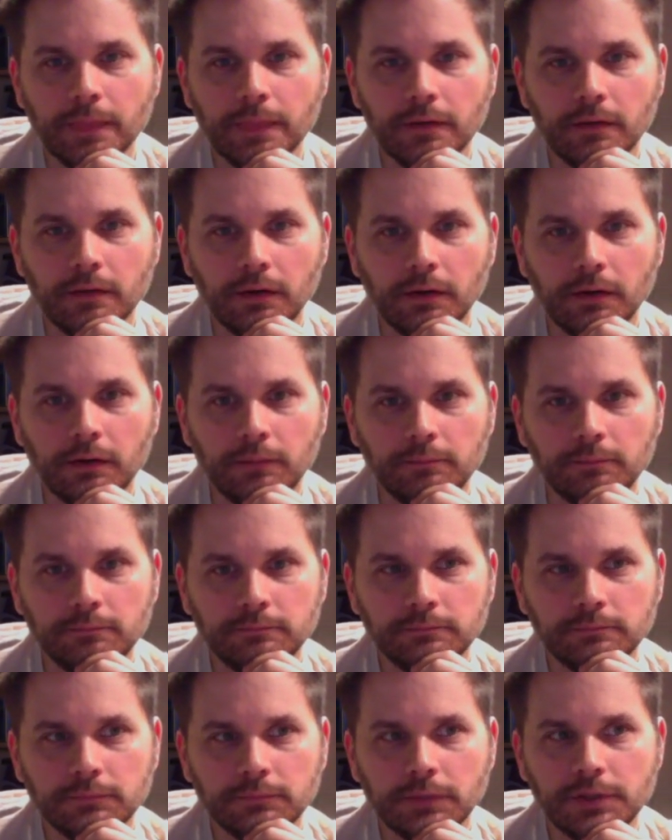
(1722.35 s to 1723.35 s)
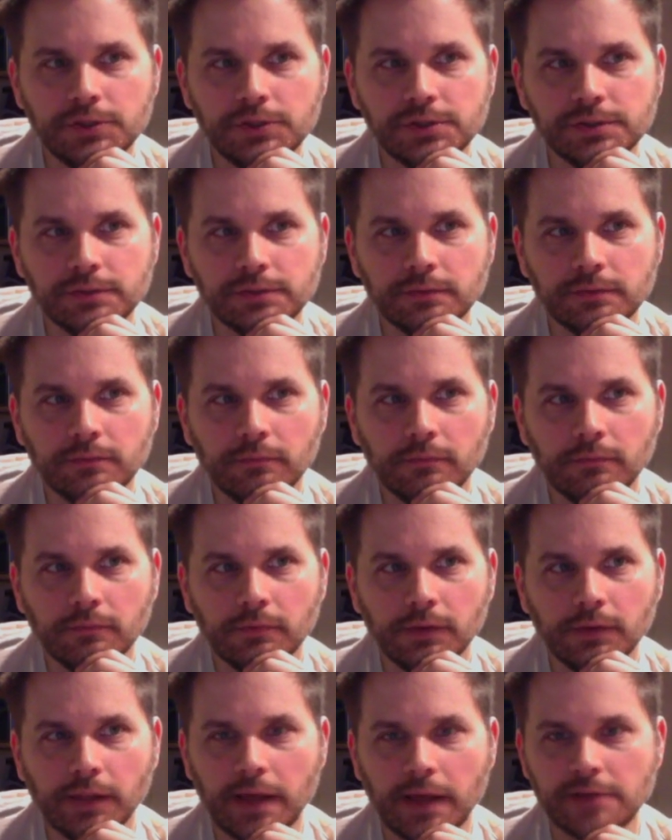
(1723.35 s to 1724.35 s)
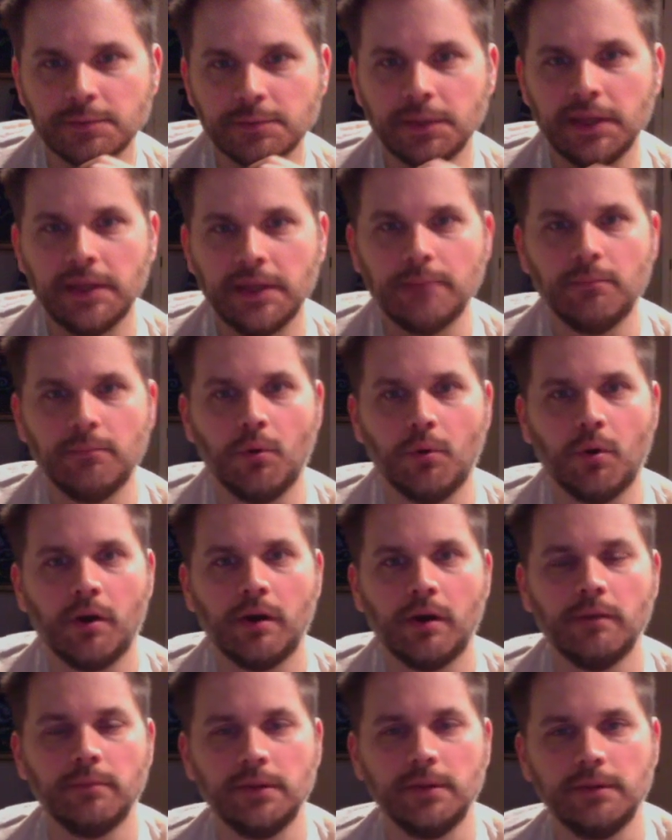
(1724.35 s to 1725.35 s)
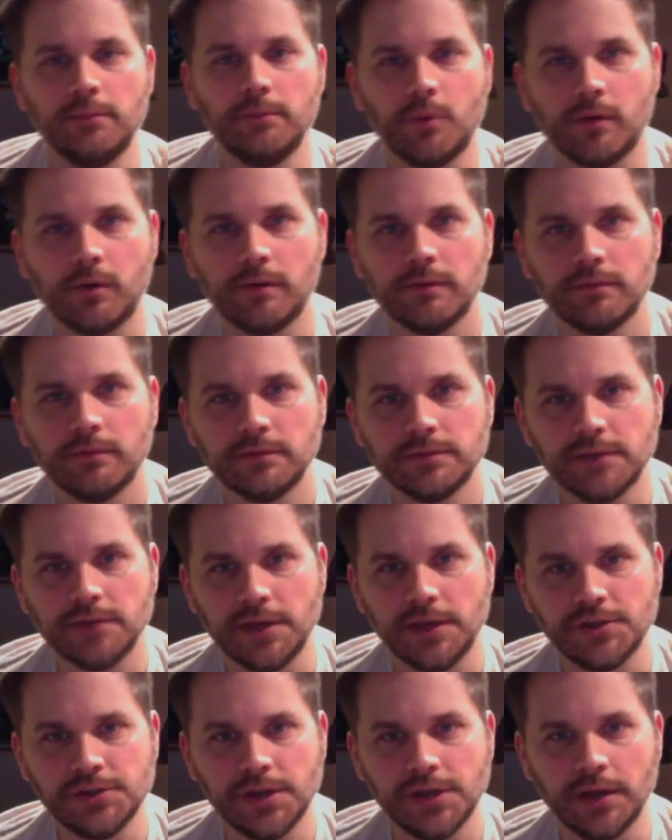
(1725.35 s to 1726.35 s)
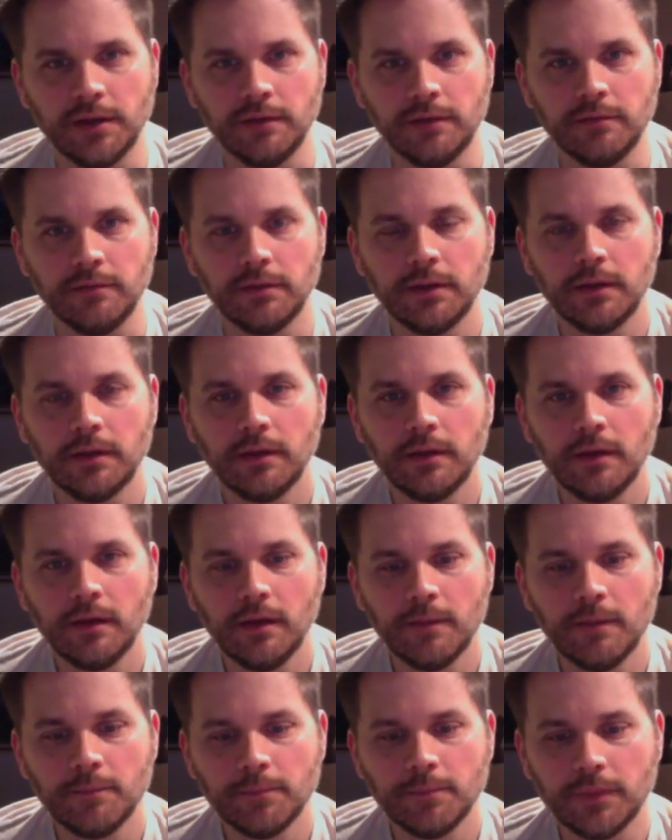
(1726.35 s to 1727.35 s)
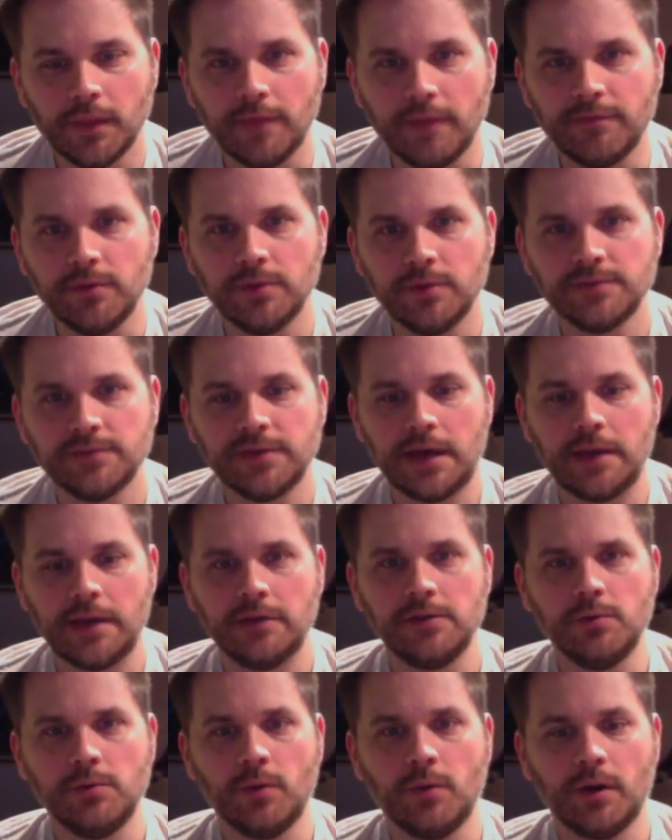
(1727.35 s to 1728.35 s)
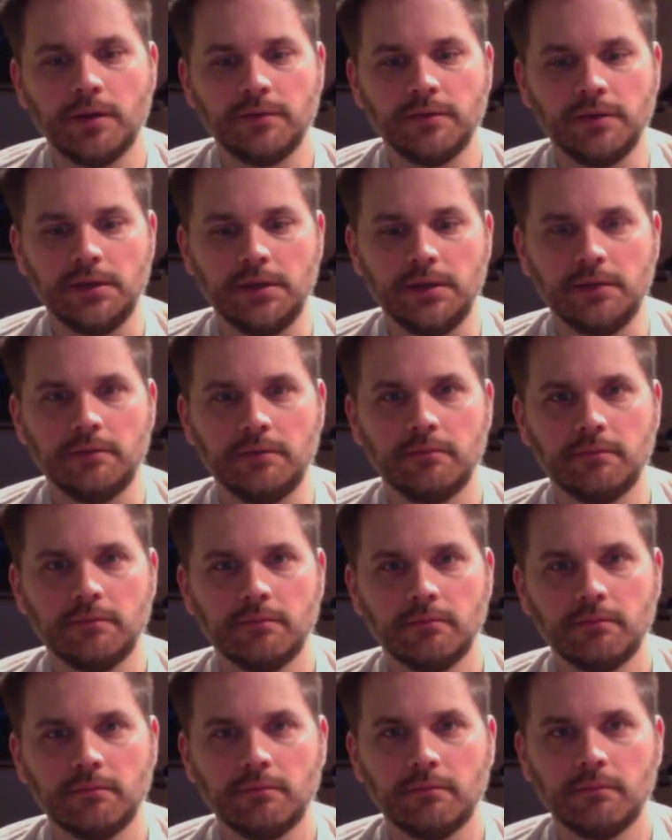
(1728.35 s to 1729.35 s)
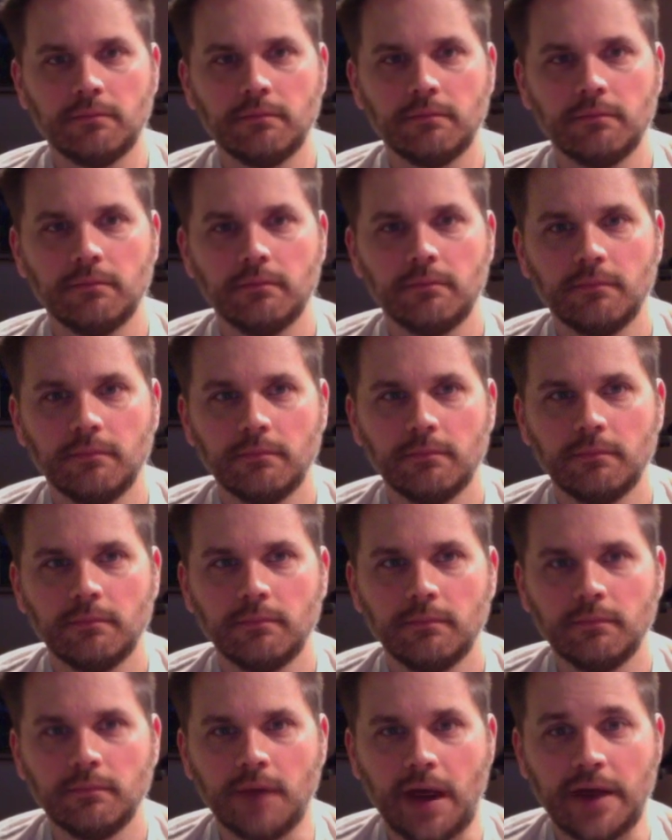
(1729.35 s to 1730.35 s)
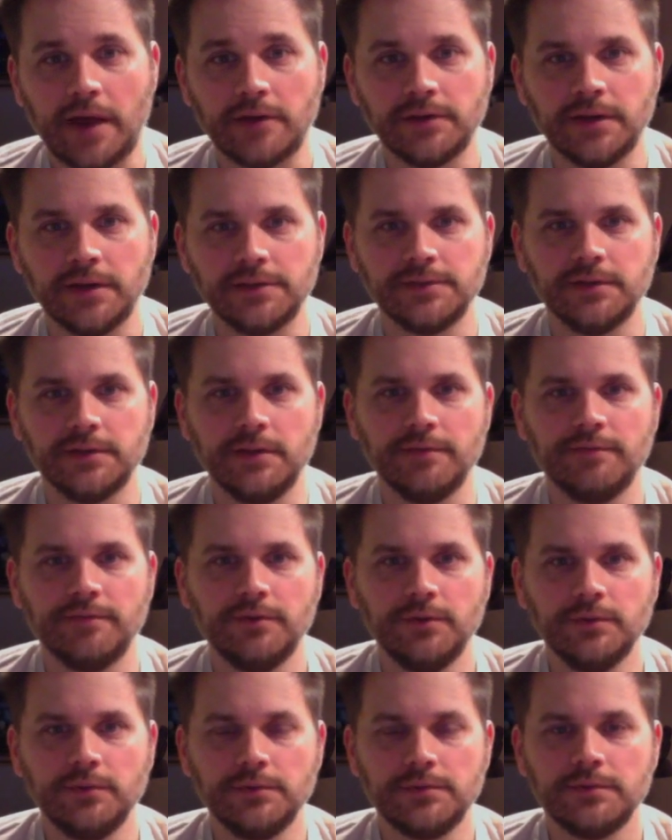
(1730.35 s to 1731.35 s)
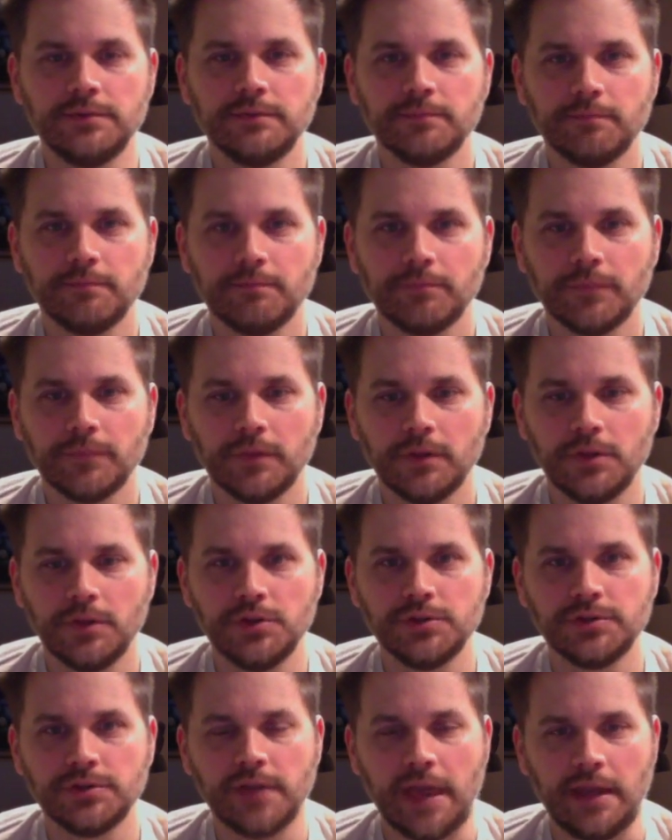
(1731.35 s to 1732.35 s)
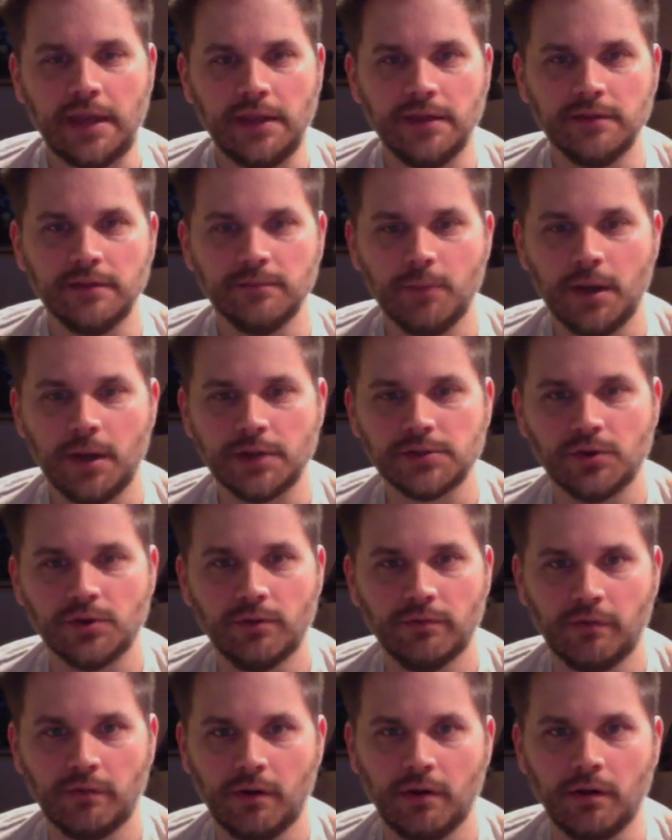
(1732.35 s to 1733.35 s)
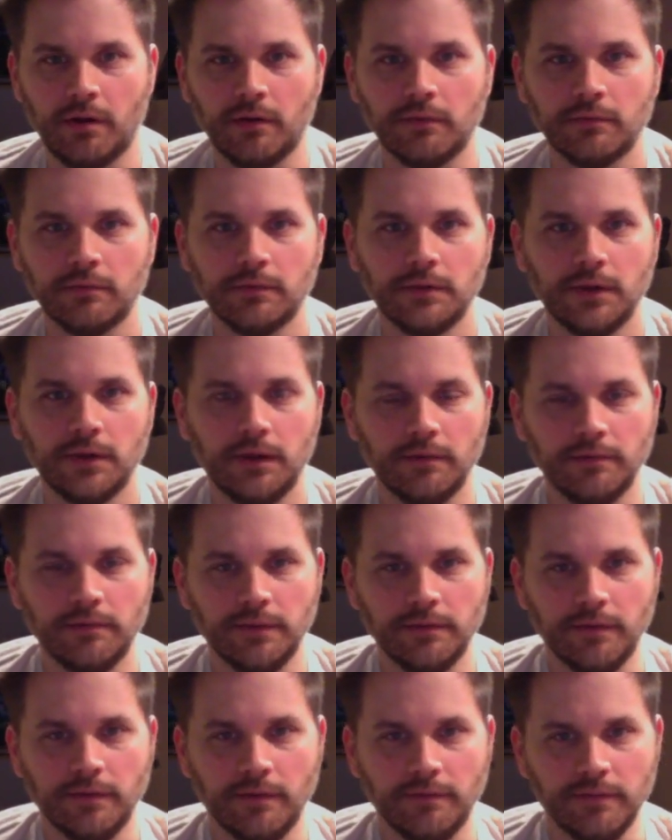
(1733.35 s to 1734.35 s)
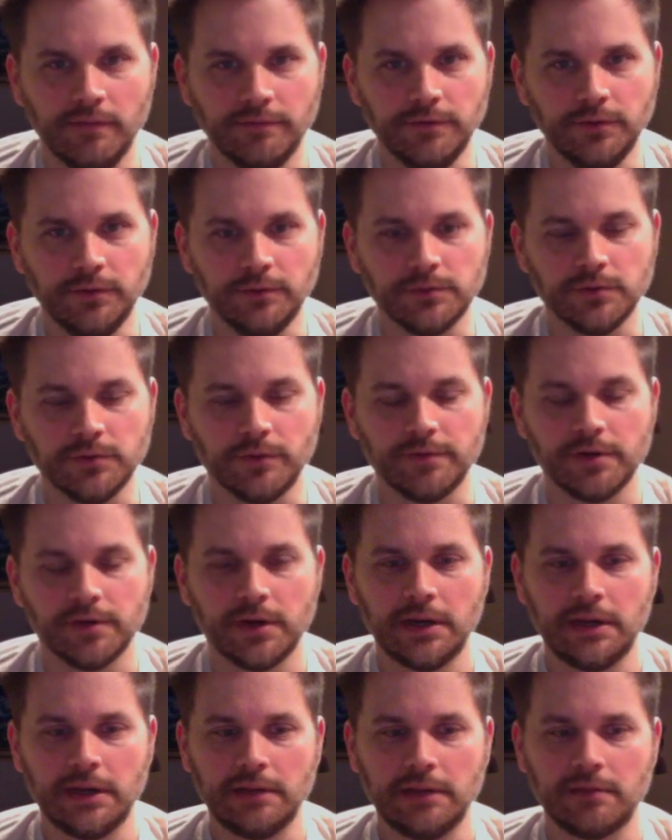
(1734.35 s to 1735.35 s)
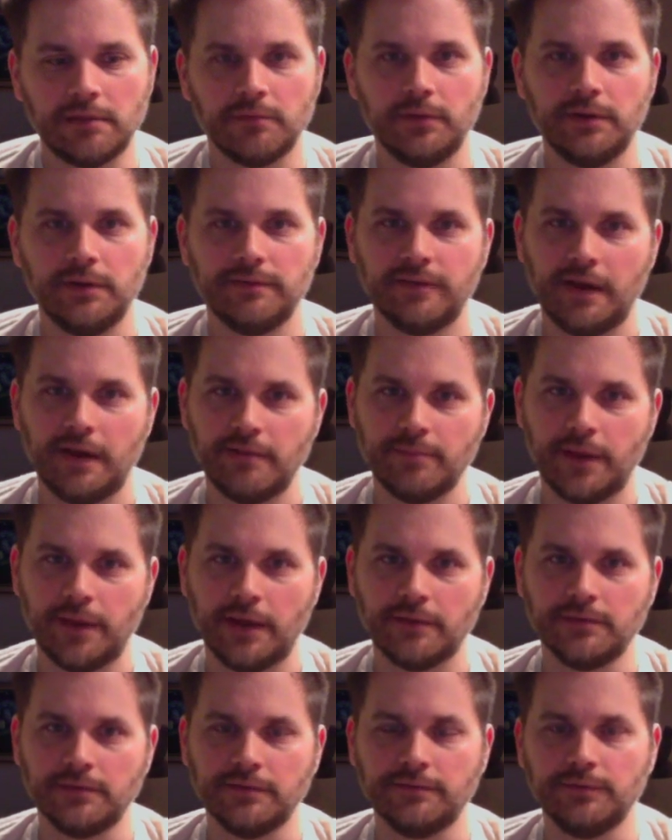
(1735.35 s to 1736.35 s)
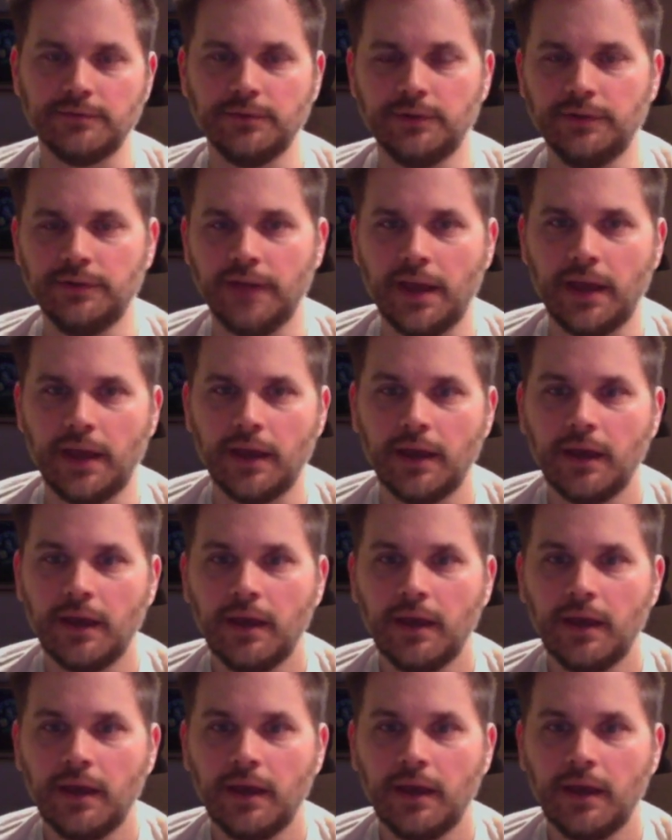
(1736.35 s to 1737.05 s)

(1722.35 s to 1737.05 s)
um, it just allows me to eat more and be more satiated. If you decided you wanted to eat higher density foods, you just can't eat as much overall of the of the food. So if you're going to eat three to five pounds of food a day,